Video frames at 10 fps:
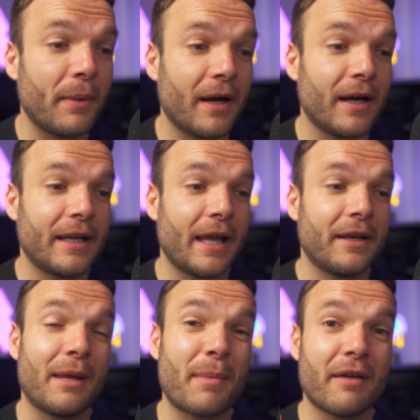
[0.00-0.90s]
But
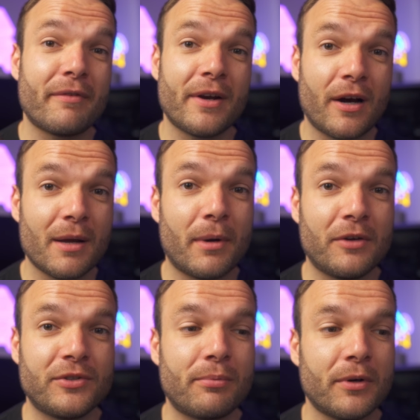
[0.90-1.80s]
again, they make a very high
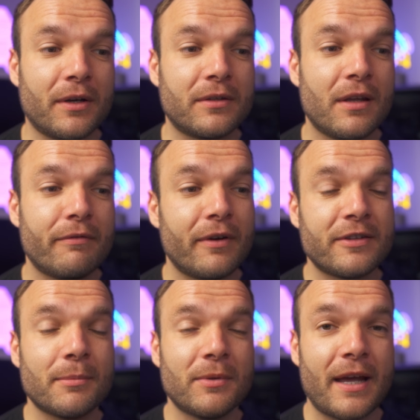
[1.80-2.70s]
margin product very
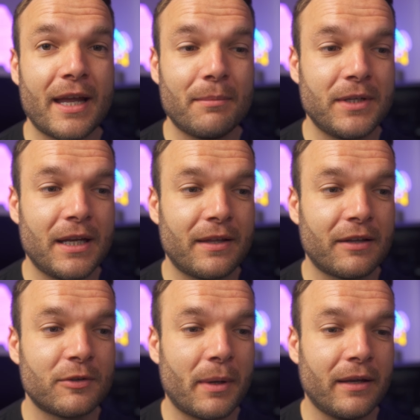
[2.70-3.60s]
similar to AMD in
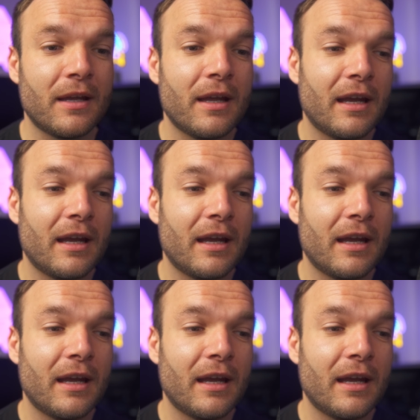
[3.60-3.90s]
that space.